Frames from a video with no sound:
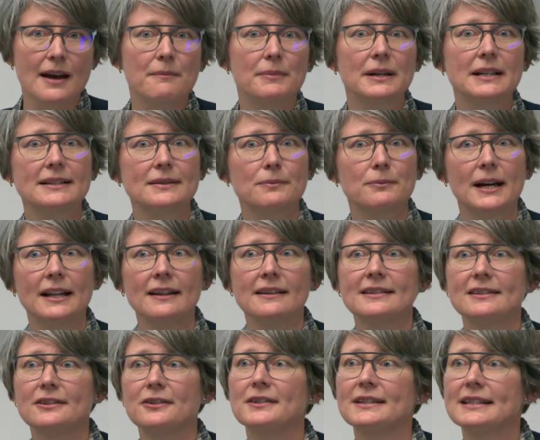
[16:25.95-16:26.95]
But as well
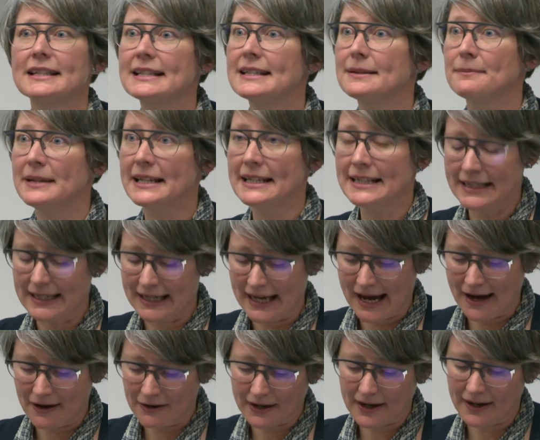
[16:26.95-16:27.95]
as those intermediate
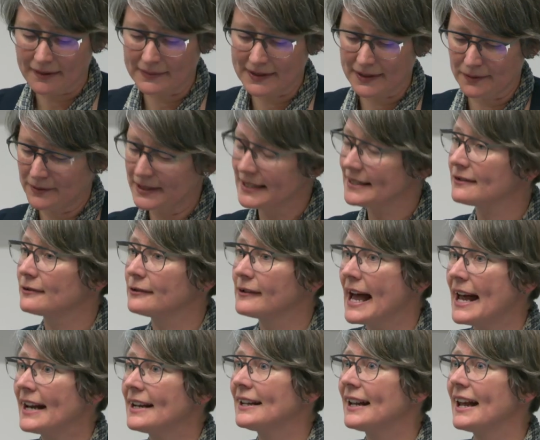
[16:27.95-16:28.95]
outcomes, and we're still
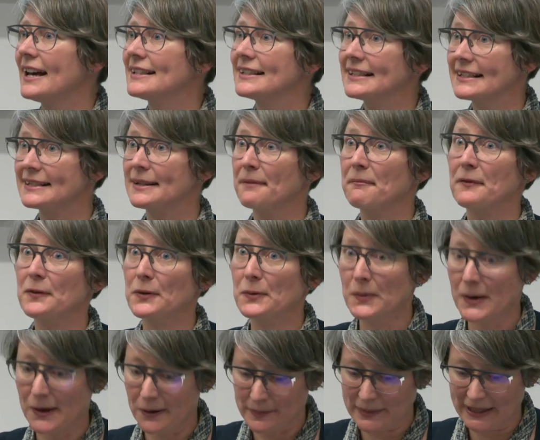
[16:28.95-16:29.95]
analysing some of the
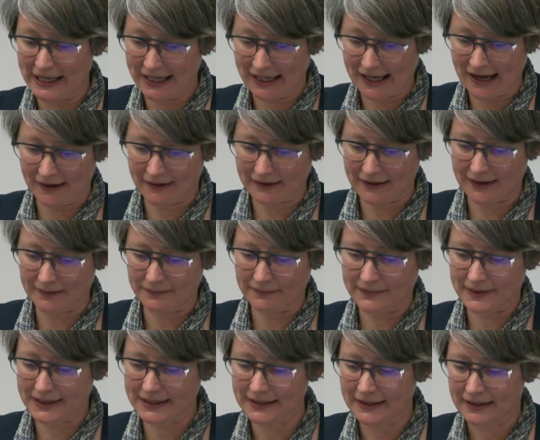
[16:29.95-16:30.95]
wellbeing
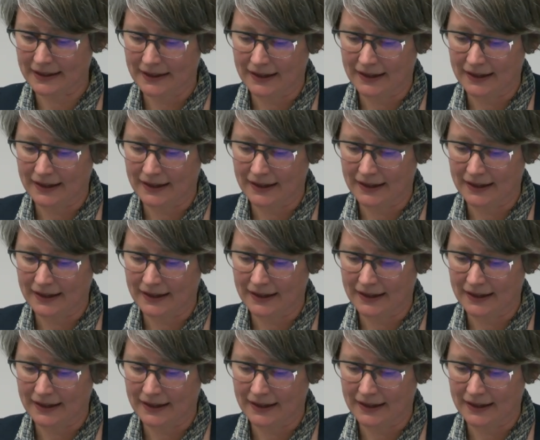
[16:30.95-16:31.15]
outcomes,